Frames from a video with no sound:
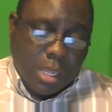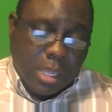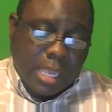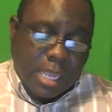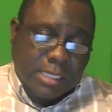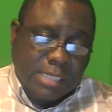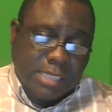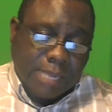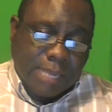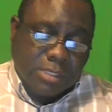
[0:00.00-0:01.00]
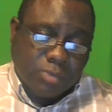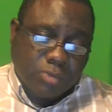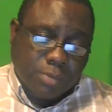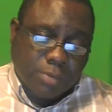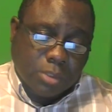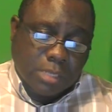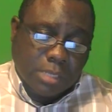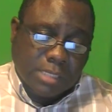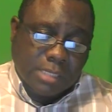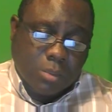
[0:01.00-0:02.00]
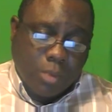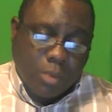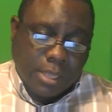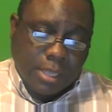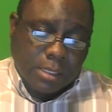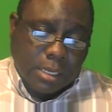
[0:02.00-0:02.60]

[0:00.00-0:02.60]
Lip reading: and the time description is the when.